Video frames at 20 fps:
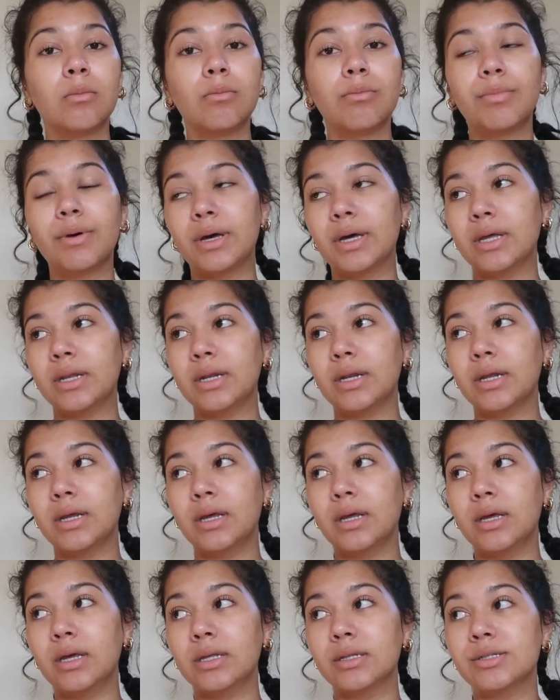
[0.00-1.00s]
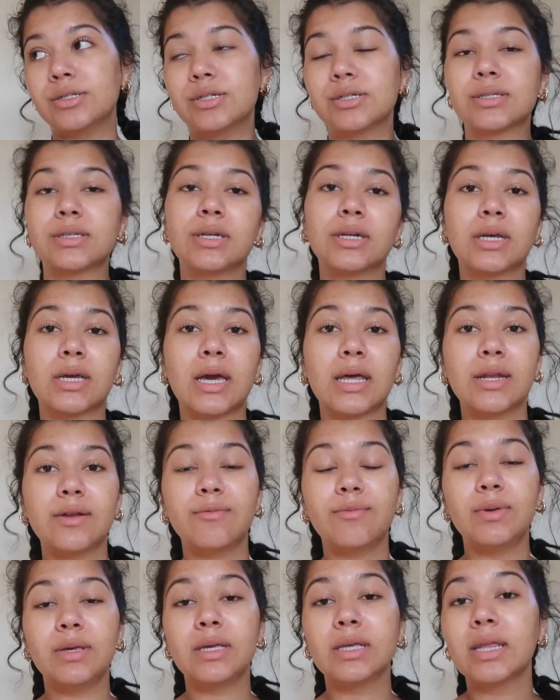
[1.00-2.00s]
but it's just going to kind
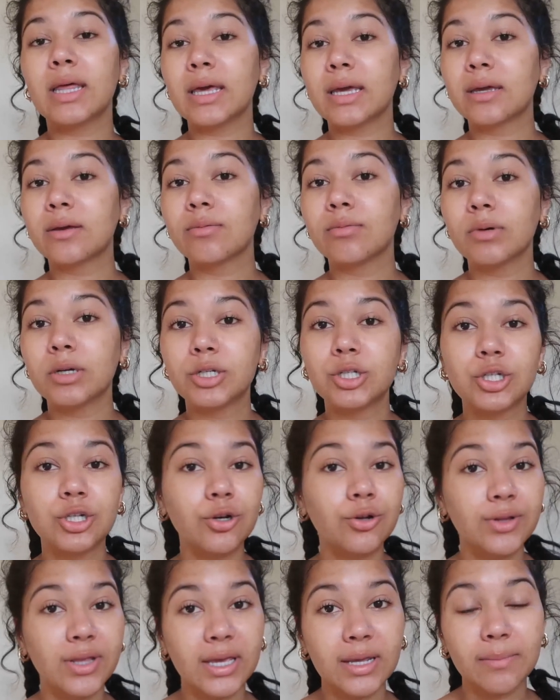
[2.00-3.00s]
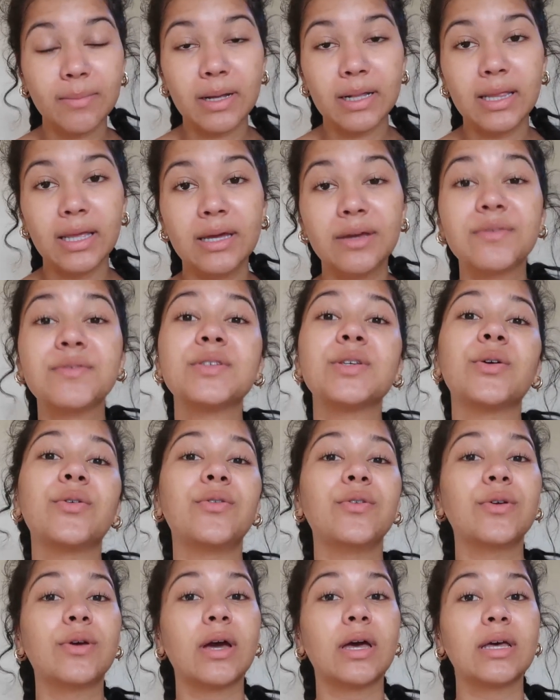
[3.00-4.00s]
of be like a chill day in my life so
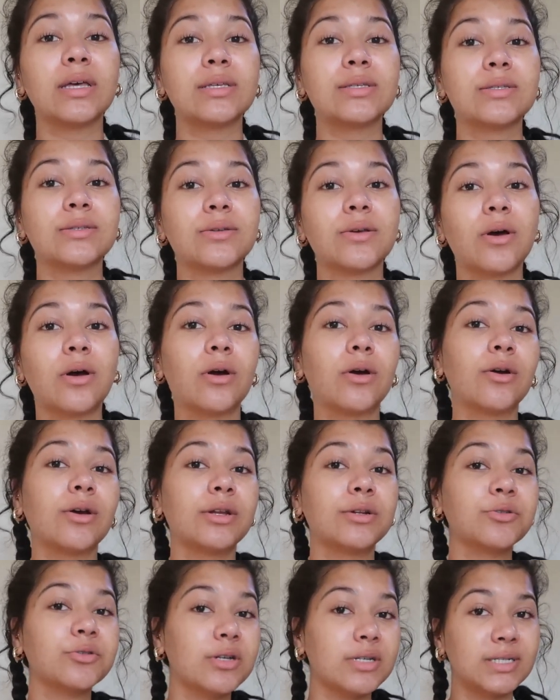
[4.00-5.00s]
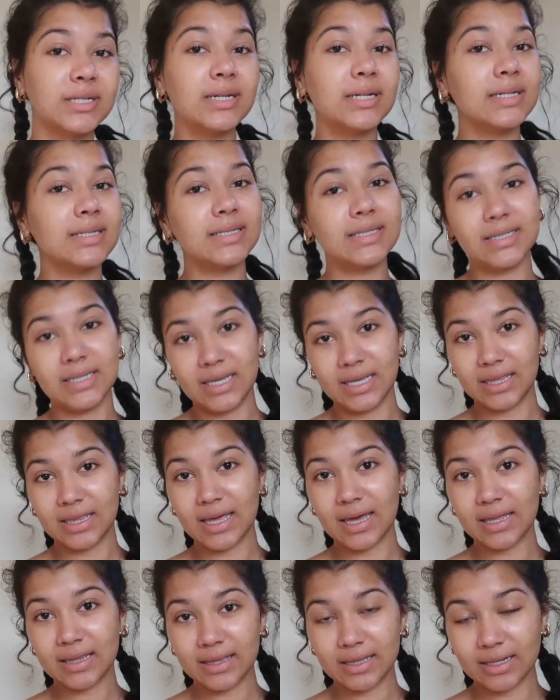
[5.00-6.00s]
if you guys are interested in seeing
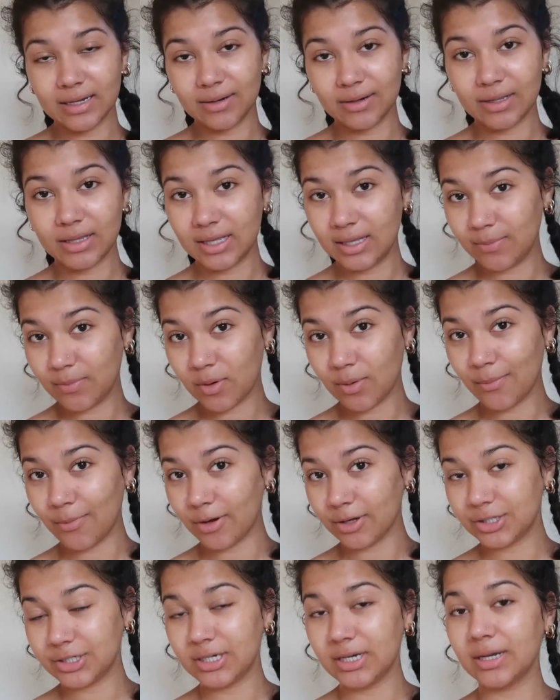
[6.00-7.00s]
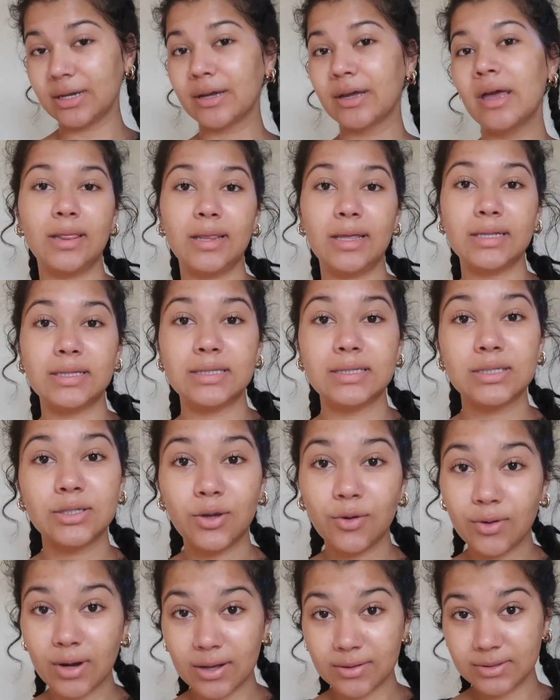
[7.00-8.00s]
that then keep on watching. Let's
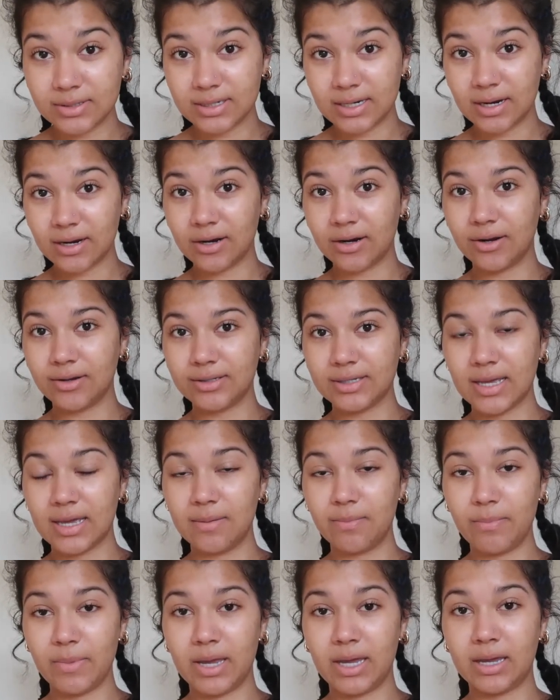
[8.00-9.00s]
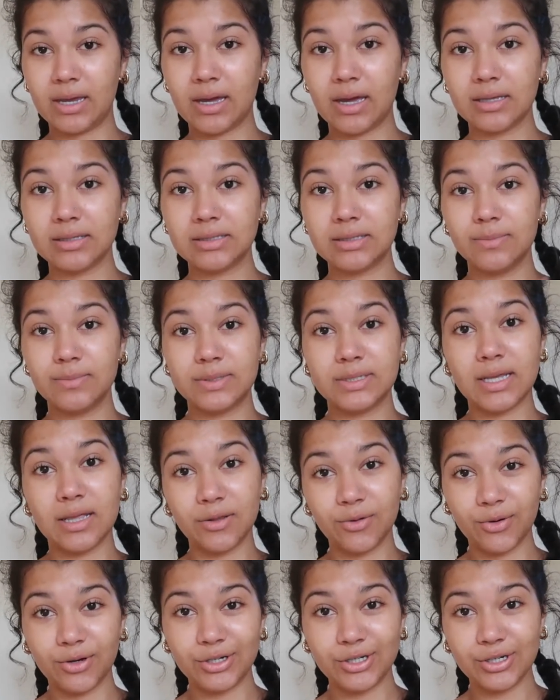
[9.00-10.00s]
go downstairs and make some
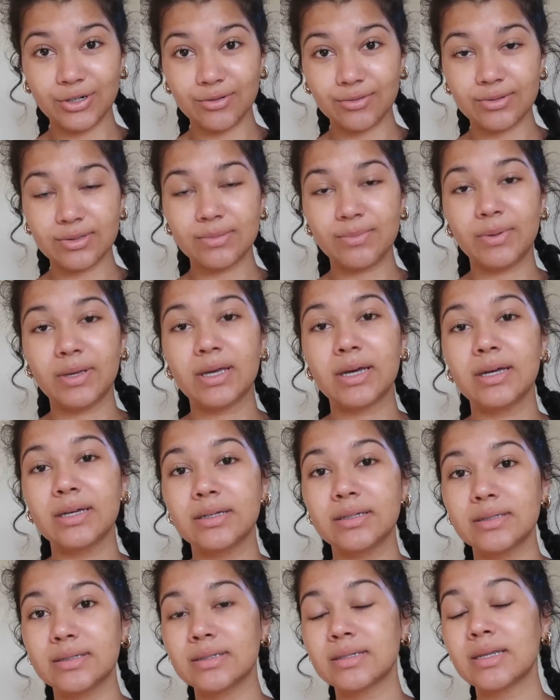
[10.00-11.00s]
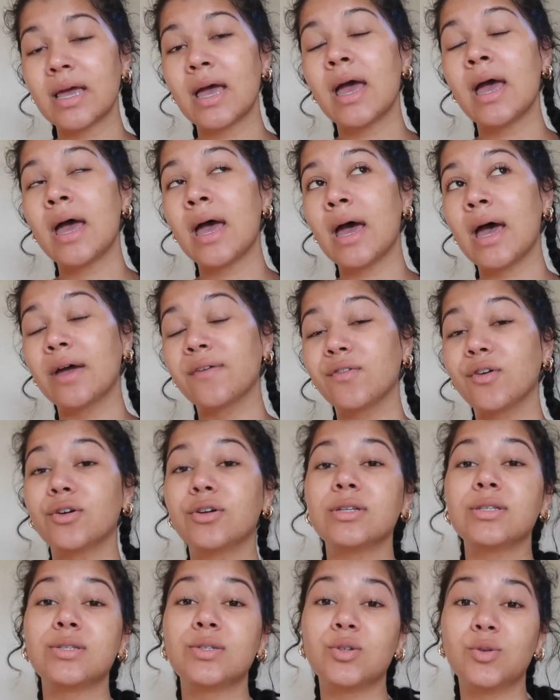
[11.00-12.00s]
celery juice because I've heard
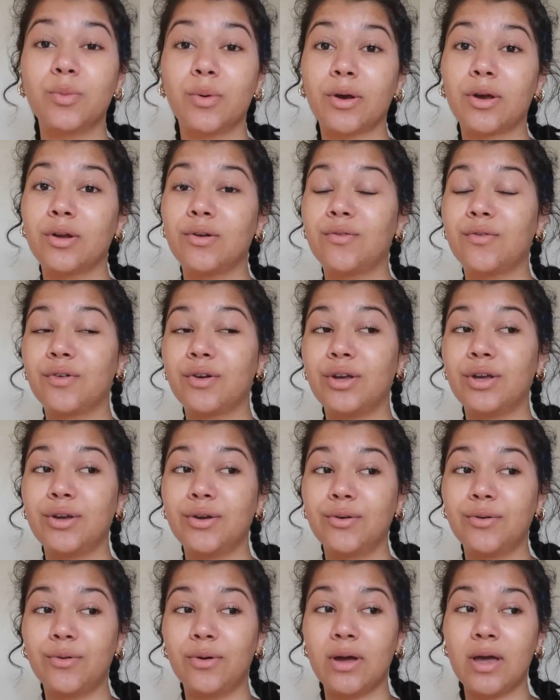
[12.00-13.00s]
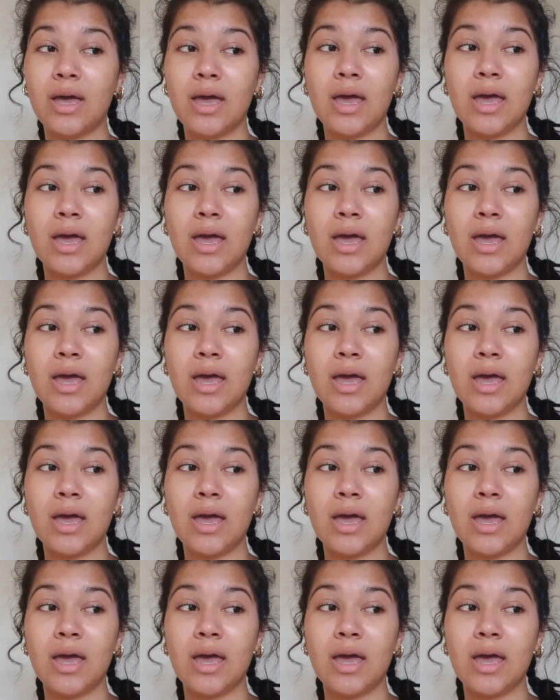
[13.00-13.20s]
it's super good for you